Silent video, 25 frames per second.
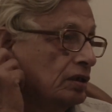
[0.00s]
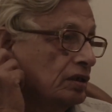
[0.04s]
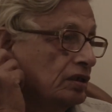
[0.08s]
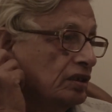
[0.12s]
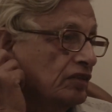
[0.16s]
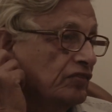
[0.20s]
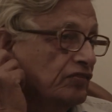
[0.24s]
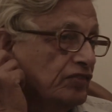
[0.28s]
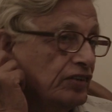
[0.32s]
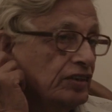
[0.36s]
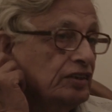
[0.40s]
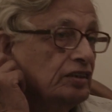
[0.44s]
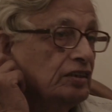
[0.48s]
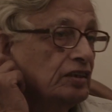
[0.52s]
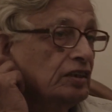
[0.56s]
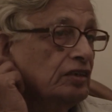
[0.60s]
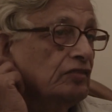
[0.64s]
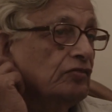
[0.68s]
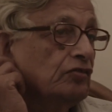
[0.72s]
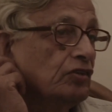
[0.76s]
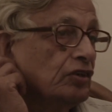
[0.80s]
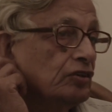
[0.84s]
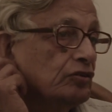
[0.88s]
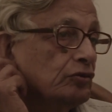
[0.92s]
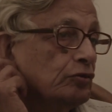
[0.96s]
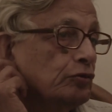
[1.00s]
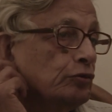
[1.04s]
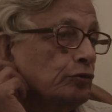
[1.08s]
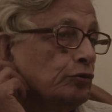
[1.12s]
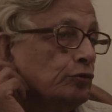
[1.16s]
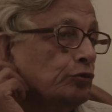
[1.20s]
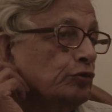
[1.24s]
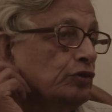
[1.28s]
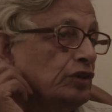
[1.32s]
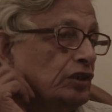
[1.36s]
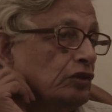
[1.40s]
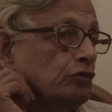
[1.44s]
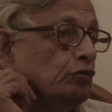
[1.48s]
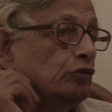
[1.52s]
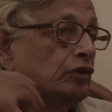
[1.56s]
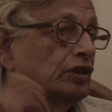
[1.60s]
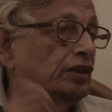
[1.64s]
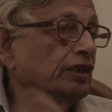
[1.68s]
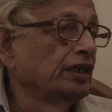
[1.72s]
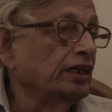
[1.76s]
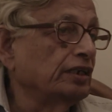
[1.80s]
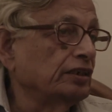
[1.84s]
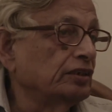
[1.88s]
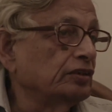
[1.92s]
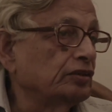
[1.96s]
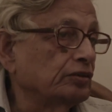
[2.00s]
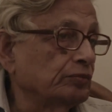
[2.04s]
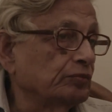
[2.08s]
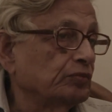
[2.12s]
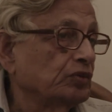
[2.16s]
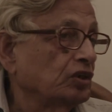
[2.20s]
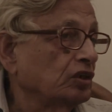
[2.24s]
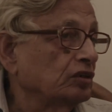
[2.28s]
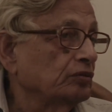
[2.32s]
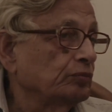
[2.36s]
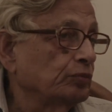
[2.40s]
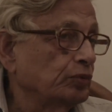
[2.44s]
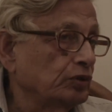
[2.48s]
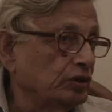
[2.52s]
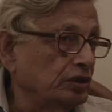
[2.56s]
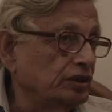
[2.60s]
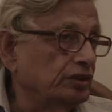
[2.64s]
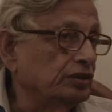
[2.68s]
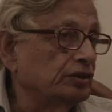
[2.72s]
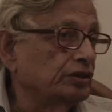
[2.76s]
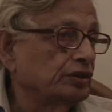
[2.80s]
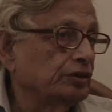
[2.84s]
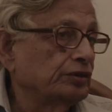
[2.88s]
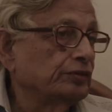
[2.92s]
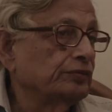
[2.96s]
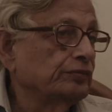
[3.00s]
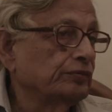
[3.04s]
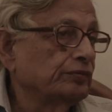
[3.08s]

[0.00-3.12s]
the first thing was to use hooliganism, not police.